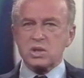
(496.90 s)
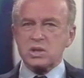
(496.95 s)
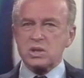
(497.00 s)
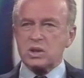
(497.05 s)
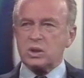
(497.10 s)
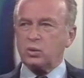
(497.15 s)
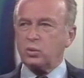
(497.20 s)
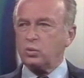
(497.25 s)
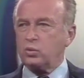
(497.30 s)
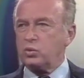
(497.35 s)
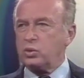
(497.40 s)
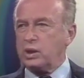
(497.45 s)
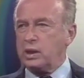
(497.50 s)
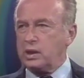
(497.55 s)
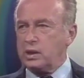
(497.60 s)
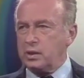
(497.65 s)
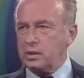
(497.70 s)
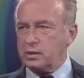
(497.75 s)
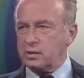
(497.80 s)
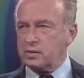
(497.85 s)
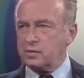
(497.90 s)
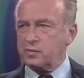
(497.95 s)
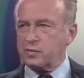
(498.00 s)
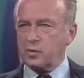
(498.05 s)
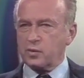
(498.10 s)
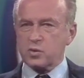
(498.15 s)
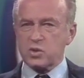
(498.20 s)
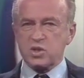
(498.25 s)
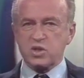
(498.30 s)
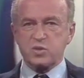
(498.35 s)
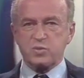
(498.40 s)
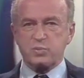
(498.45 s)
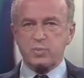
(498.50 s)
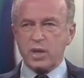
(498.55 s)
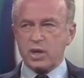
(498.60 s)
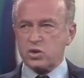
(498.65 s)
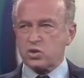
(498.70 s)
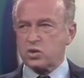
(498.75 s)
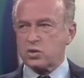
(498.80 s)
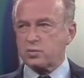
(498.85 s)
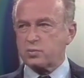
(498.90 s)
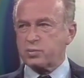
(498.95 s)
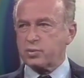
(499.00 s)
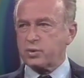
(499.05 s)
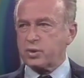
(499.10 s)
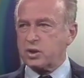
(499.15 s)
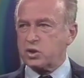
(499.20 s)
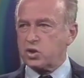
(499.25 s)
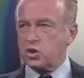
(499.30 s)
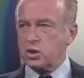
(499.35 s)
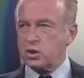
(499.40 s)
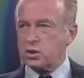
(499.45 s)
There was no need for special